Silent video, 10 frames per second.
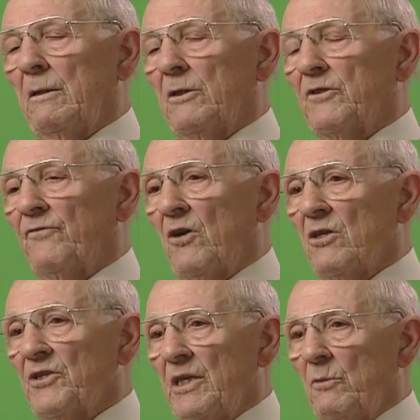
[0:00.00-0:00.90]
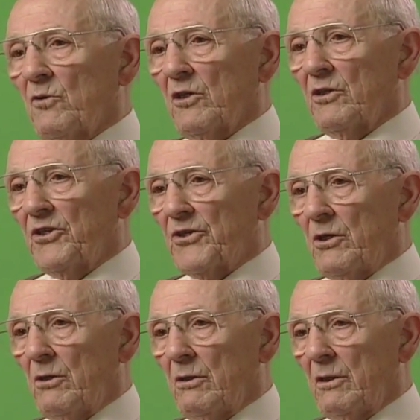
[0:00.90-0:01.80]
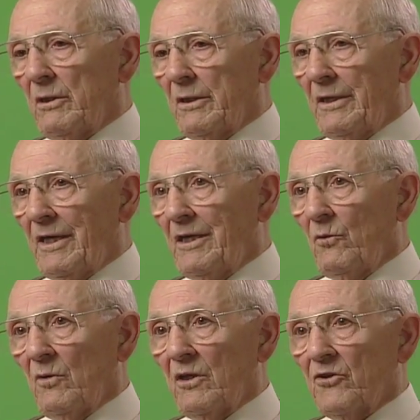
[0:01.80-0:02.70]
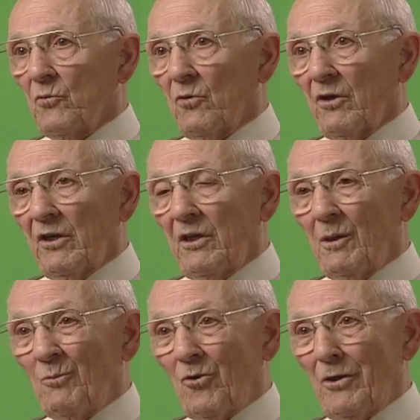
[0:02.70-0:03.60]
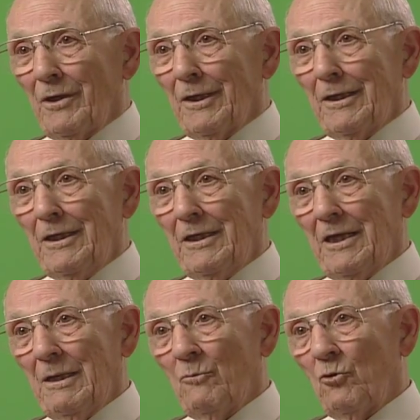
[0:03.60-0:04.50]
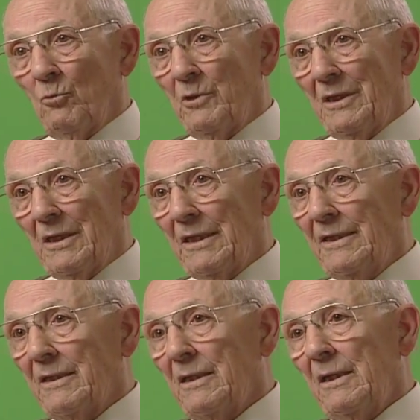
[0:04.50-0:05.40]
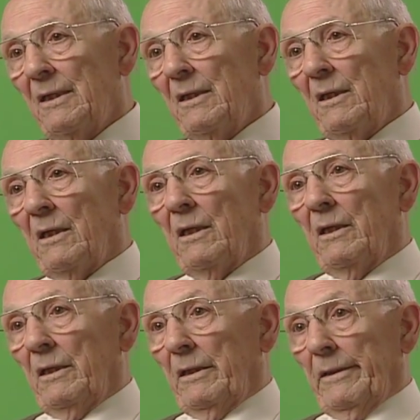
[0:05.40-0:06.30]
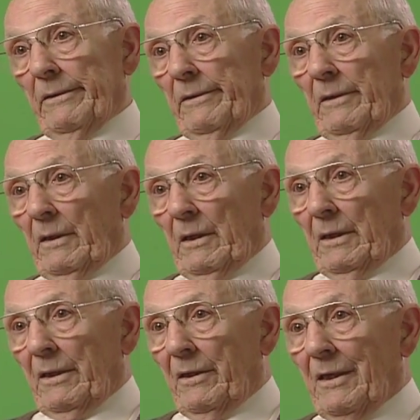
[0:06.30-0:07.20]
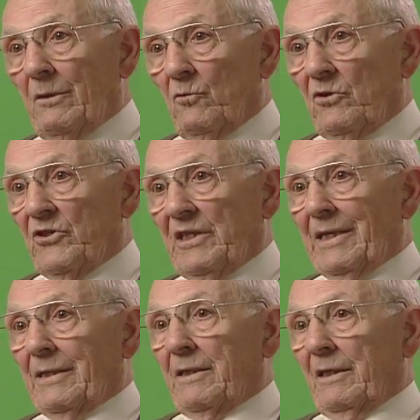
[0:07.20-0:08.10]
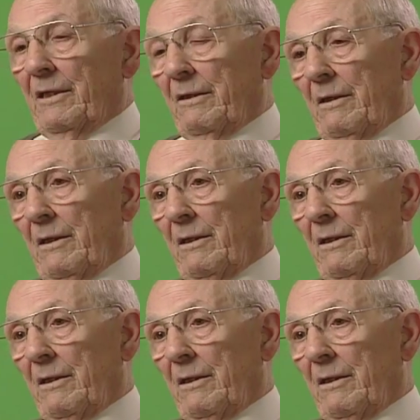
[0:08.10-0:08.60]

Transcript: so far as they were concerned, Daddy went to work in the morning and he came home at night, and that was it. And